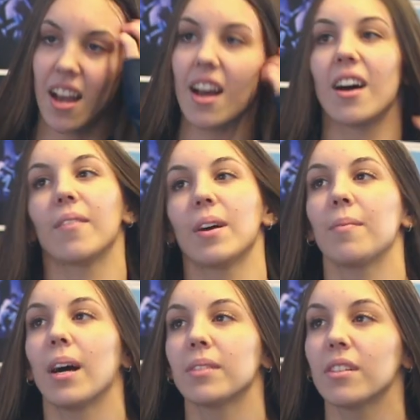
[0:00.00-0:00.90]
Uh, my
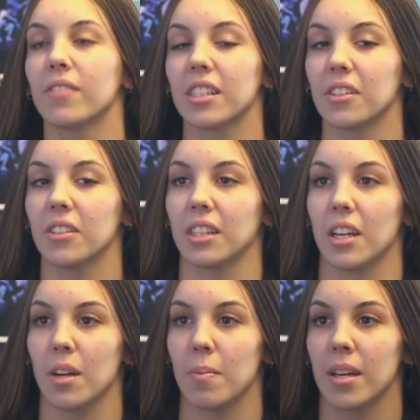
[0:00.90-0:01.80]
mom's a physical
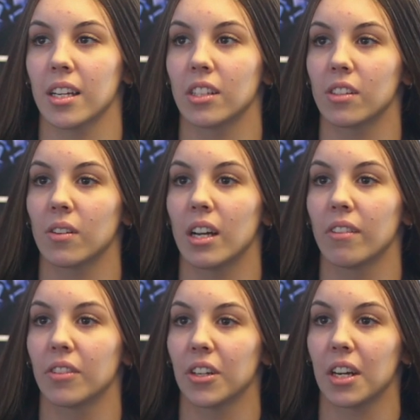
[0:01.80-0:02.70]
therapist, so
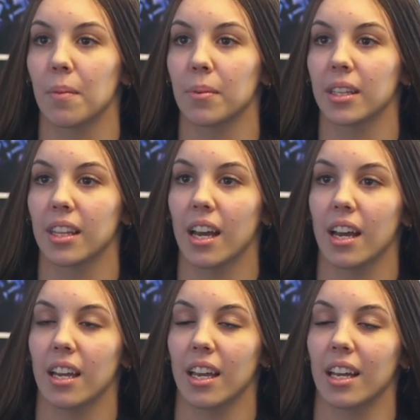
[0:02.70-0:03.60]
I've grown up with
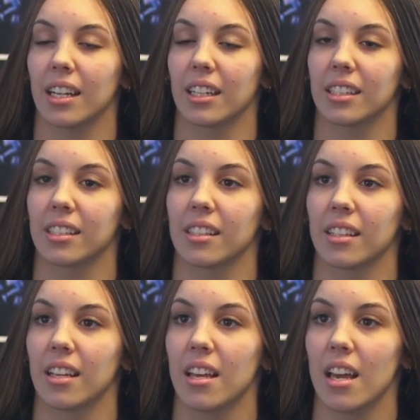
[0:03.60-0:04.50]
that, and it's
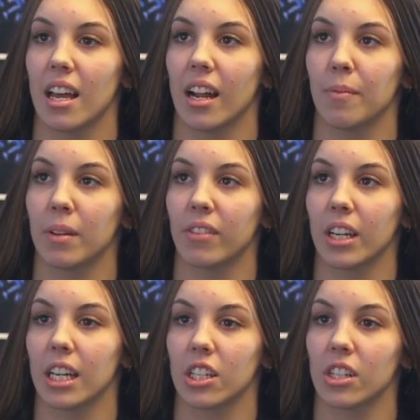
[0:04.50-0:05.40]
and I've been
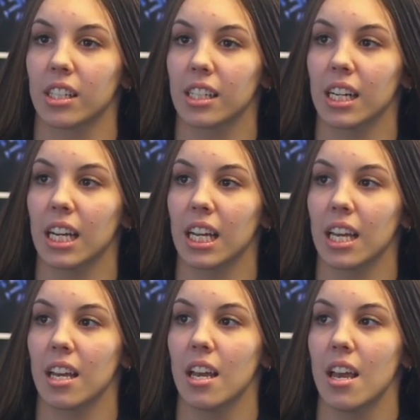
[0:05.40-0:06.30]
very interested in it.